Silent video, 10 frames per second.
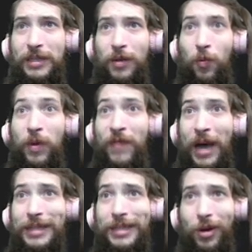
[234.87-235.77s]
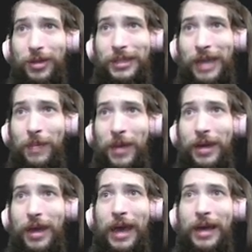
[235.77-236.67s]
revising her statement
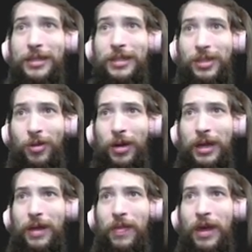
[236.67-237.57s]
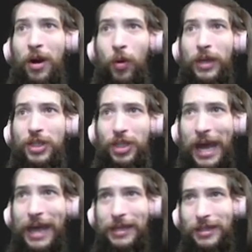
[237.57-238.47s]
and asserting that only
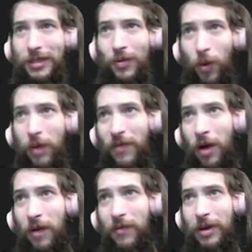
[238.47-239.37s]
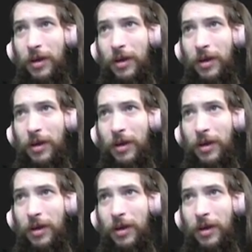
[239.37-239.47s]
jackets were involved.